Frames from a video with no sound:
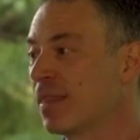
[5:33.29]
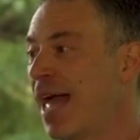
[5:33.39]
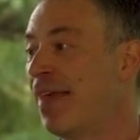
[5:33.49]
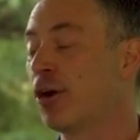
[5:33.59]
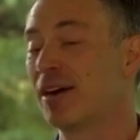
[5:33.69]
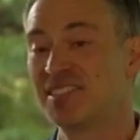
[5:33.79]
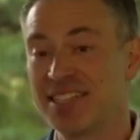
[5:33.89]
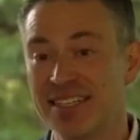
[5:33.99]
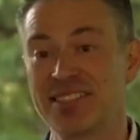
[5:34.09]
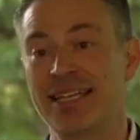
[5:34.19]
And there are
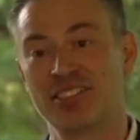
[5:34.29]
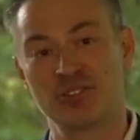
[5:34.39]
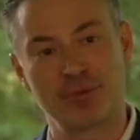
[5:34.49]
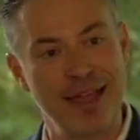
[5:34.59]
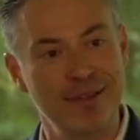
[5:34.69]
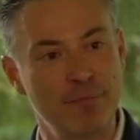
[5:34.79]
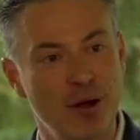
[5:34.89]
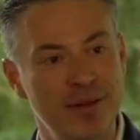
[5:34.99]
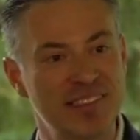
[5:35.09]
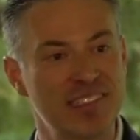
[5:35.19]
60 Israeli
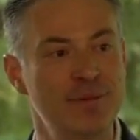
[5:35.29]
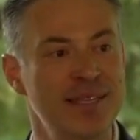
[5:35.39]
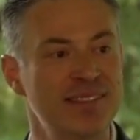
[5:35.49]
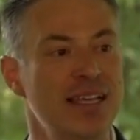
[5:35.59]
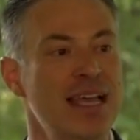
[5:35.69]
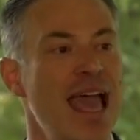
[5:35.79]
participants,